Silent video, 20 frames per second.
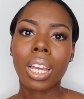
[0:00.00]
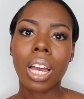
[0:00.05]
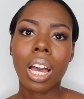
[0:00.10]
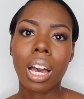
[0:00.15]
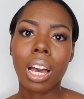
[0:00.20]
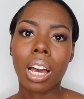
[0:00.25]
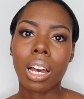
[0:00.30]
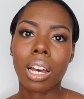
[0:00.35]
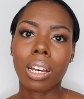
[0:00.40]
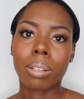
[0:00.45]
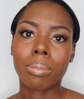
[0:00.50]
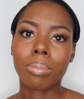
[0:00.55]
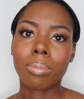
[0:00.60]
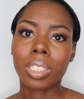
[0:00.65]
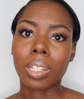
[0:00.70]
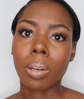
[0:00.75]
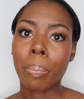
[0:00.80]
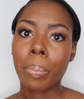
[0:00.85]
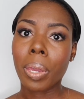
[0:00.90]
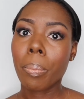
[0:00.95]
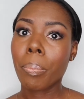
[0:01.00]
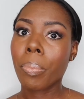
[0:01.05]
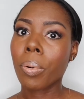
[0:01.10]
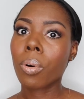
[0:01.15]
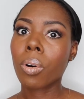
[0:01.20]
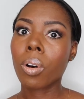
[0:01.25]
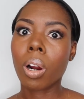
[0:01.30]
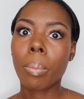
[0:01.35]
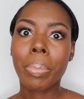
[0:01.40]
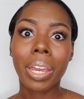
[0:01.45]
And some
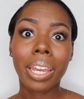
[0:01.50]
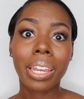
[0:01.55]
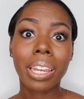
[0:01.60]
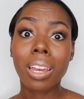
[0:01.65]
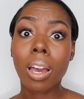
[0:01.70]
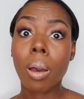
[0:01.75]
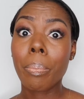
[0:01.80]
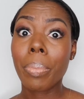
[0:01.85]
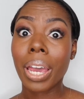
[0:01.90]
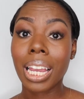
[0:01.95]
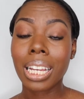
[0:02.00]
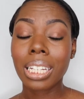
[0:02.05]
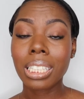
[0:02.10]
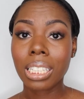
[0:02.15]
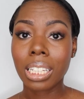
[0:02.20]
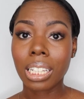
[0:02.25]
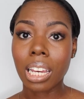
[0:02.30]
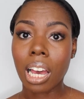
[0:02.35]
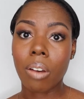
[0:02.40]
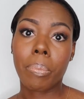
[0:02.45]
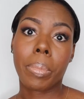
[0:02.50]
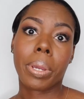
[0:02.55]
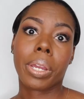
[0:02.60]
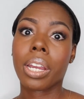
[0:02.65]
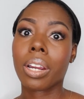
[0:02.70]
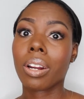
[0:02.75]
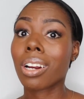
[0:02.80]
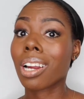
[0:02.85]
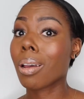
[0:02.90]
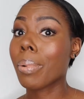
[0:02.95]
people are picking up painting. I've been
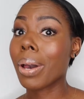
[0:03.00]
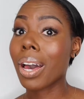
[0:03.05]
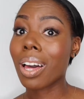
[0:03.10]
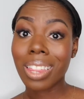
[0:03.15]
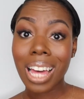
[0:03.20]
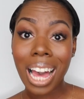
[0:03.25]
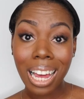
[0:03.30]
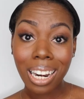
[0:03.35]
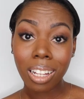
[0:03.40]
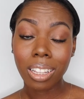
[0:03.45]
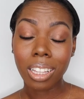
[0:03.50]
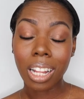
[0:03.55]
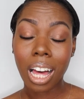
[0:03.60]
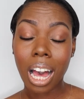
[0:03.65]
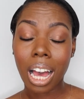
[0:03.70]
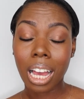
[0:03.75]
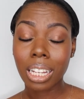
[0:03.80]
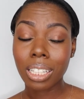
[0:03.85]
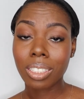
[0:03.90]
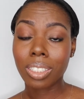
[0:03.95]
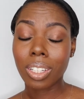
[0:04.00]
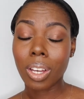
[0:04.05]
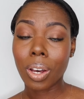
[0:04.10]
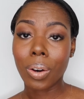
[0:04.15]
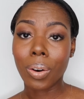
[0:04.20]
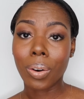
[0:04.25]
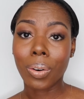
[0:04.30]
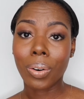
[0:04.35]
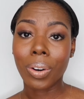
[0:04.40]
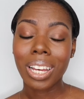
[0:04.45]
hearing about that a lot.
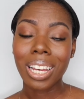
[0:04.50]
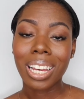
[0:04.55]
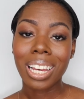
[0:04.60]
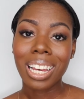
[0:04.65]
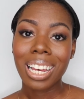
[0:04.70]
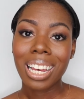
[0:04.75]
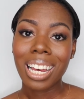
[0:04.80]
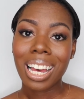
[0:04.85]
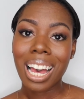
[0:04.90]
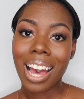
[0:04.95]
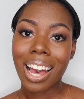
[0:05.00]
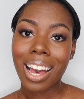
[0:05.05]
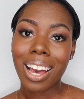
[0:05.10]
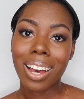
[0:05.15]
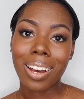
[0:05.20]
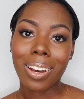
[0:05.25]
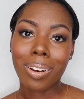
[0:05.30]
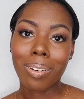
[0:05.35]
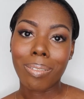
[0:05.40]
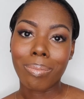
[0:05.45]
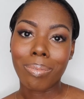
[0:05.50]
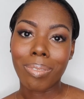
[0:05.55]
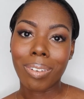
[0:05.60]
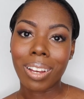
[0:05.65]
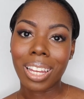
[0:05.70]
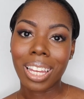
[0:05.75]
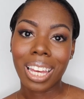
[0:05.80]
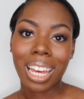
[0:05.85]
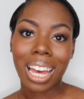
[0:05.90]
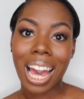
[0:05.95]
So
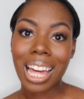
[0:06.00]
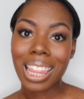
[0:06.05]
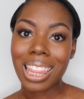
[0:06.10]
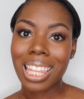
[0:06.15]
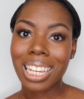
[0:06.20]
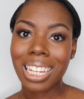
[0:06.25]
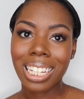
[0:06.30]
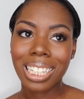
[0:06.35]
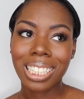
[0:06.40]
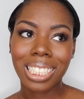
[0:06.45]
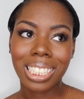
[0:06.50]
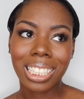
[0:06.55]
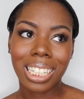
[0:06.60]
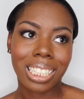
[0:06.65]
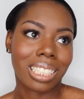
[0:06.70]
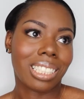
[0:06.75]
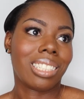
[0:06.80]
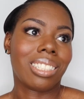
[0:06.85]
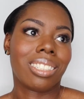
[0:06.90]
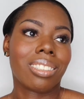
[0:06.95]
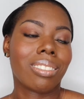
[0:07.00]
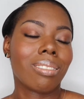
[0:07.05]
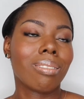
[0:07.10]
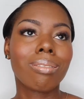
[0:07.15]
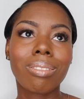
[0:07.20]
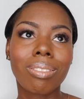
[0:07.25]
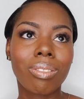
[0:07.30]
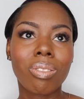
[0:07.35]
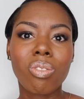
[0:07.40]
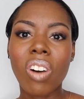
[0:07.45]
I think it's just
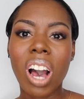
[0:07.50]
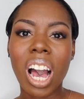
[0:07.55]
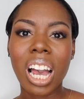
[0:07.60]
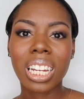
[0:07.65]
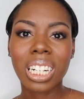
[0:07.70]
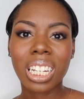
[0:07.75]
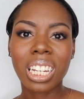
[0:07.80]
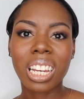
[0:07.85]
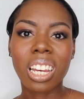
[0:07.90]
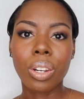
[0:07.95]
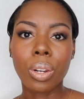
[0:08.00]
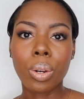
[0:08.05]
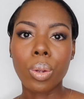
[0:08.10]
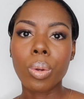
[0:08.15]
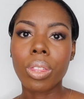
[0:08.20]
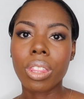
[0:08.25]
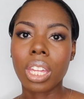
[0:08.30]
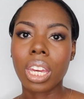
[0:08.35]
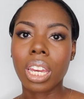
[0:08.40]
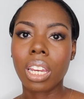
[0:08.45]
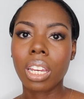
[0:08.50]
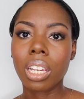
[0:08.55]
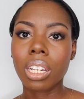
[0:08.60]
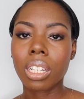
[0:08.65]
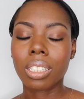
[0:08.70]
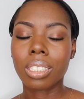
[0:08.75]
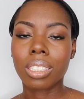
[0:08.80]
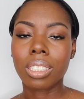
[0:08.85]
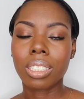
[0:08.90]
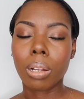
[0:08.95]
finding a new thing.
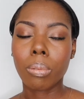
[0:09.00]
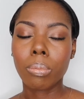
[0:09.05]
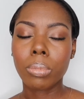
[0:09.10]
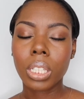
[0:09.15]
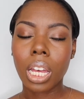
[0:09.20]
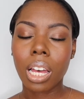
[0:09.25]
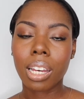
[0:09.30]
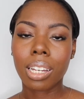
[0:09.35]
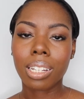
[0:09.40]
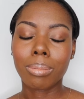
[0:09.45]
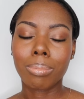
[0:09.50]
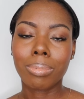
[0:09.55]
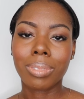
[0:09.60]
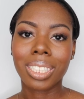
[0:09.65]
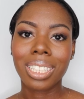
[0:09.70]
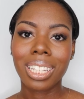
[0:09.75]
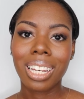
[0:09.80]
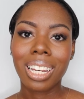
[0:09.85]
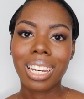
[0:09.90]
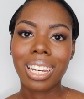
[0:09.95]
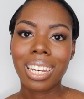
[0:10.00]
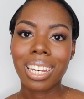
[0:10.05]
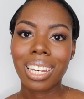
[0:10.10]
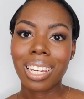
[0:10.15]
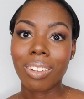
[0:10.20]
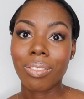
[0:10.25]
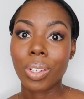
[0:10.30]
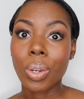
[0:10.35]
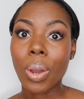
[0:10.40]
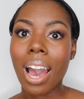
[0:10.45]
And sometimes
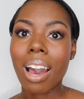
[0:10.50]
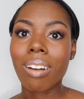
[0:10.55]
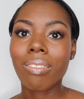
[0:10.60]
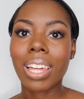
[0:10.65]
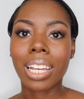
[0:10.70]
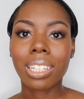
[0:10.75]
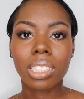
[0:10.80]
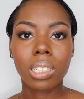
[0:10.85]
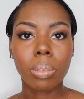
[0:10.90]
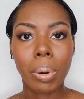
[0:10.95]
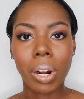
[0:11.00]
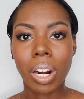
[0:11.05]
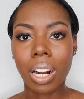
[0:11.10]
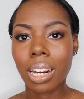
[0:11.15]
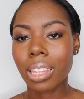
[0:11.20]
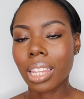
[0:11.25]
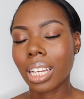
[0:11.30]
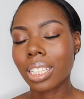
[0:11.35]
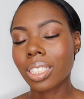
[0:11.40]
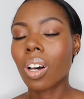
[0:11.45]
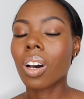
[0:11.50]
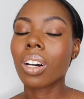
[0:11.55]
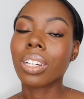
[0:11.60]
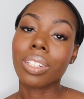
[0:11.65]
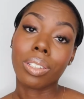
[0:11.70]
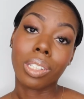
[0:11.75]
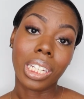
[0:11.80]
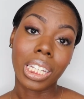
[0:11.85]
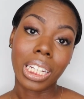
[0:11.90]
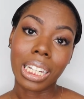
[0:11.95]
if you have that spark, that's all
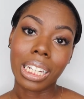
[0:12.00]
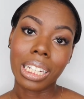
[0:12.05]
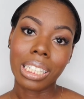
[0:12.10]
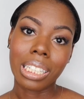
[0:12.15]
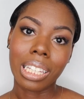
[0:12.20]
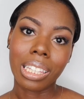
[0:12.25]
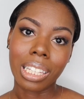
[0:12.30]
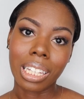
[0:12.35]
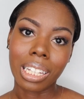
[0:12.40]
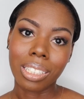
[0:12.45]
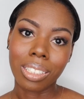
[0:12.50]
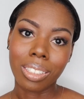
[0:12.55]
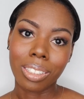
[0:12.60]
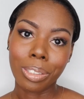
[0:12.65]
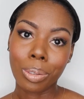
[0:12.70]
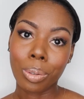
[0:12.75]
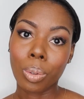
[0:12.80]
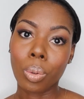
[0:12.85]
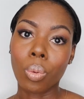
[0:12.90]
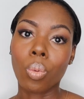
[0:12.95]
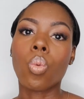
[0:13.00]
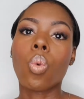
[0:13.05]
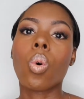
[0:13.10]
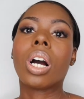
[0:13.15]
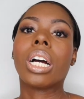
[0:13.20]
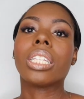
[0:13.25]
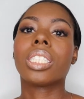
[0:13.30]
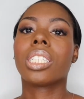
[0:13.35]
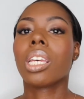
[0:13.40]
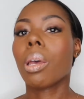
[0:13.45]
you need. And then you'll
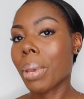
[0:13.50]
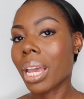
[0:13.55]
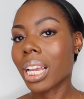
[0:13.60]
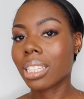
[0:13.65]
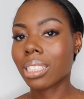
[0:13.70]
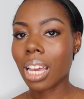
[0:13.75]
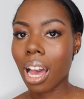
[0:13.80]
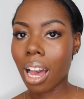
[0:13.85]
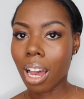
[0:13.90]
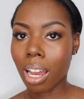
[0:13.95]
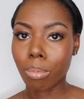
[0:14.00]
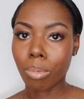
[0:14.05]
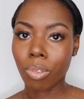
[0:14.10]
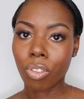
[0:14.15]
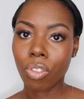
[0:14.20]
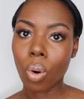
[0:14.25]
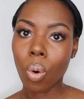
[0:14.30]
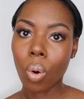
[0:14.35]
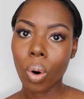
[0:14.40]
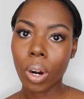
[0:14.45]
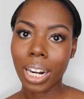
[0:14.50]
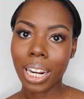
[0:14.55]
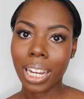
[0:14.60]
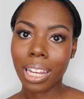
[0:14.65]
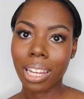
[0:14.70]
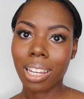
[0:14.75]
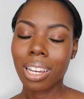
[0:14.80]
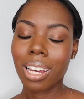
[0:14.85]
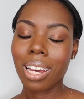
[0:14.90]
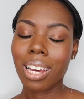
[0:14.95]
want to make time for
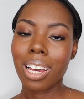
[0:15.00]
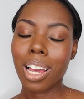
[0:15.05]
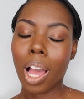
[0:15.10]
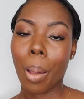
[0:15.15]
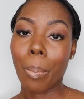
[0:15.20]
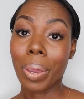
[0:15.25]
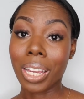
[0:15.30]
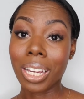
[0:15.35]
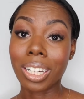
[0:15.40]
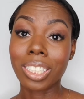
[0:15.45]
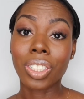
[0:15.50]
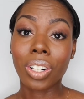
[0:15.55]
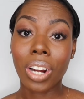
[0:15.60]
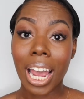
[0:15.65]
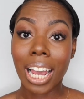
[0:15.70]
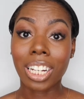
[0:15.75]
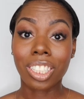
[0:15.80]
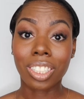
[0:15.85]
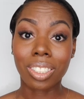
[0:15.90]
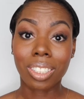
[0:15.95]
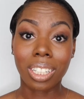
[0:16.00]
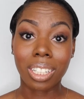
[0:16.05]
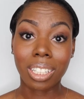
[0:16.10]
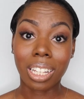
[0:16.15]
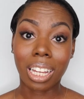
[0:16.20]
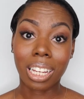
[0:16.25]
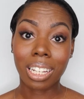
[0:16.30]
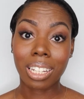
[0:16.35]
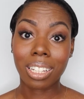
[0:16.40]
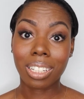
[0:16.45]
it, because you're actually
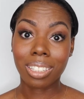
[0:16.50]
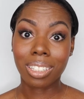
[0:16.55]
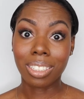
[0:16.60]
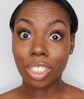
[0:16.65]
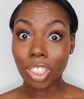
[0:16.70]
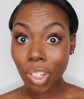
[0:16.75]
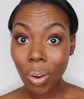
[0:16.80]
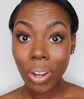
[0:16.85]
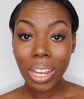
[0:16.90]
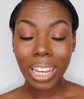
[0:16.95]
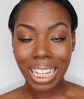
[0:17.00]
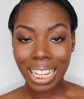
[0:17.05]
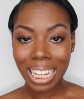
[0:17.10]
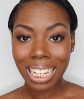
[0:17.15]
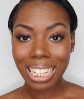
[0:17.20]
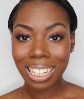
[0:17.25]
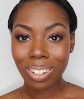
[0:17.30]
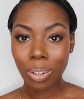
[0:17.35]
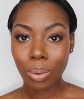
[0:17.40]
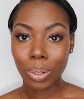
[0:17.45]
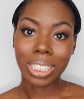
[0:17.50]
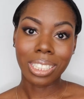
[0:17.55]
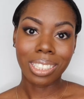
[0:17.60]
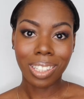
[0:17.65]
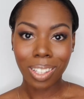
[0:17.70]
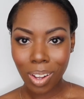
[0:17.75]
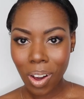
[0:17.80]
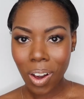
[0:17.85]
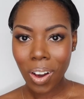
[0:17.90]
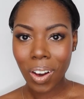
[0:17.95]
enjoying it, which is
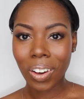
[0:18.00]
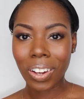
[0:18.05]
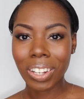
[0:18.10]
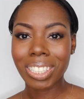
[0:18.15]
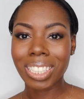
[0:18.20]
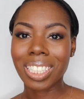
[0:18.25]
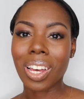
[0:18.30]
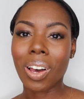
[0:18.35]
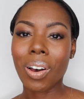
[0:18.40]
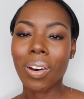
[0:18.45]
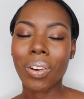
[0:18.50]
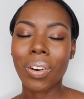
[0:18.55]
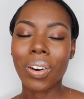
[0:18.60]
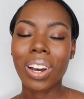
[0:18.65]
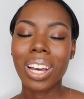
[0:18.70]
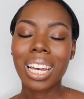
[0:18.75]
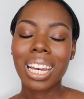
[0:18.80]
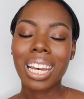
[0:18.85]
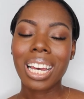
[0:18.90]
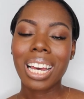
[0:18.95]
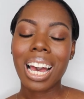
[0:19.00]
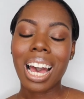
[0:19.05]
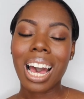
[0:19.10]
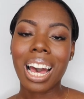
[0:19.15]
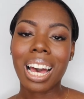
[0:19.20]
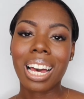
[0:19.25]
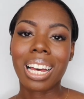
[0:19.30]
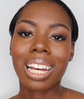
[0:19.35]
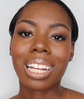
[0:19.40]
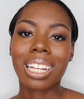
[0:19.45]
the goal. So
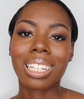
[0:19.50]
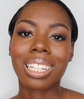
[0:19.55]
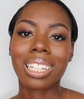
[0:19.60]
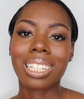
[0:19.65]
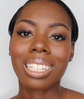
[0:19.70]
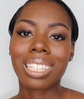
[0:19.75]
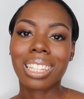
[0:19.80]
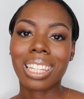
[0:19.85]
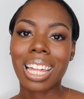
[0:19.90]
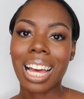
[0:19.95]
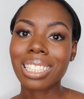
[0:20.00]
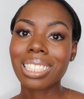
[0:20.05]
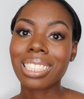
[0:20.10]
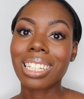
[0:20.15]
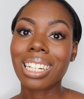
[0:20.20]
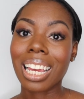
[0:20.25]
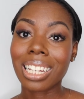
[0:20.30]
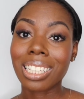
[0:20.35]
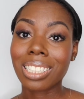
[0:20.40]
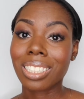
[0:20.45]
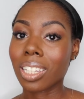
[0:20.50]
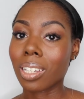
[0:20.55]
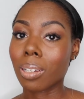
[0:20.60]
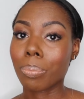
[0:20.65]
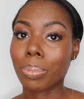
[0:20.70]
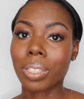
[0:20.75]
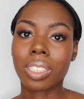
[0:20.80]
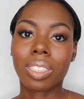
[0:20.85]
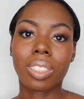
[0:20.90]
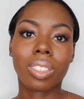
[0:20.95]
that's the next
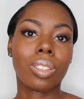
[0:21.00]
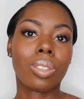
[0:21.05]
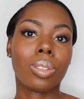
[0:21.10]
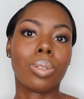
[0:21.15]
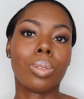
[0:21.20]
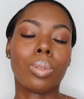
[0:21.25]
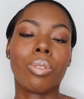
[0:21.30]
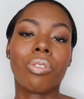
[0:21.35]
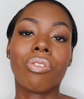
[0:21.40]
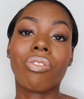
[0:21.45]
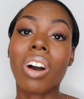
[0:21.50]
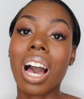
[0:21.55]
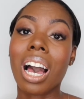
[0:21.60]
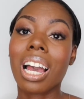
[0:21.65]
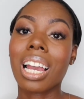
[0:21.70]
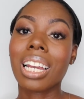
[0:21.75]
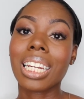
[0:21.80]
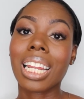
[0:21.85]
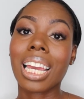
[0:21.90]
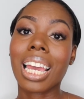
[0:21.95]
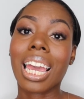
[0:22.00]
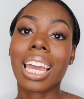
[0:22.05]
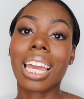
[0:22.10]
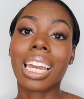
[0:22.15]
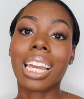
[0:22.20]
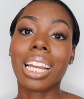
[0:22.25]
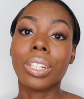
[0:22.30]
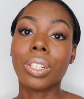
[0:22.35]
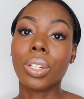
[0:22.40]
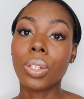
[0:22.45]
tip, is to find
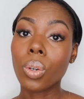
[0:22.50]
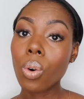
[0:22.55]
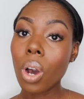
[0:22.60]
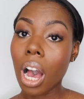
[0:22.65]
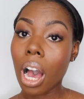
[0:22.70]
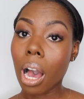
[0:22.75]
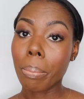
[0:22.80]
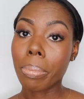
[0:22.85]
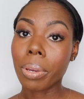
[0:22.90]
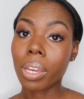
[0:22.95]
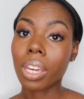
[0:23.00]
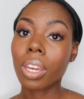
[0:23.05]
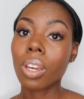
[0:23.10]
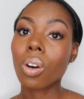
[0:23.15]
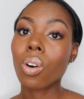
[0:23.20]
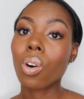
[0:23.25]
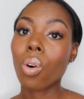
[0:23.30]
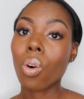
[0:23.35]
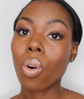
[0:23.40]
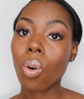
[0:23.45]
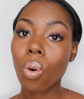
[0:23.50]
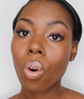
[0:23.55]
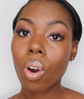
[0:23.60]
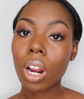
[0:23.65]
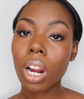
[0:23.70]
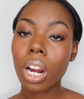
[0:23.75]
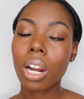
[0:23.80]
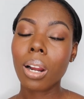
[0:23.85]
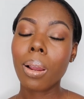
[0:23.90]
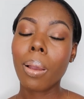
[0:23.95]
a new hobby
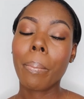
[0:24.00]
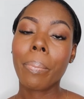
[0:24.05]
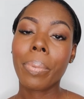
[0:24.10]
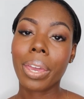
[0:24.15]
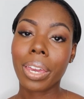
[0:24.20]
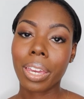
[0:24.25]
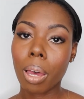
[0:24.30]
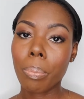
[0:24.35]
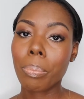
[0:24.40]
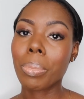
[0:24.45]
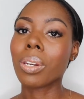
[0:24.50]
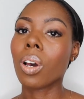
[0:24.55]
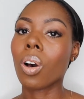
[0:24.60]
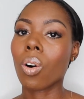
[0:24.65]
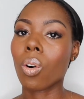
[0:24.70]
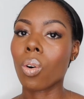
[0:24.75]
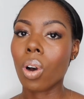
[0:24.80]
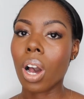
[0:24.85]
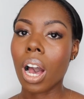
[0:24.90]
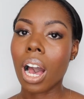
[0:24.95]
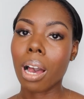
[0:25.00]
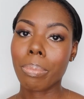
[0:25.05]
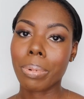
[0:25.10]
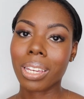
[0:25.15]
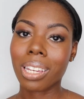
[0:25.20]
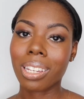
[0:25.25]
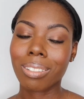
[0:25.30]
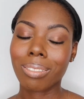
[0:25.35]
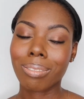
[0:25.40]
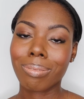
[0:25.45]
or pick up an old
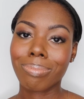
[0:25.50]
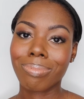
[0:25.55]
hobby.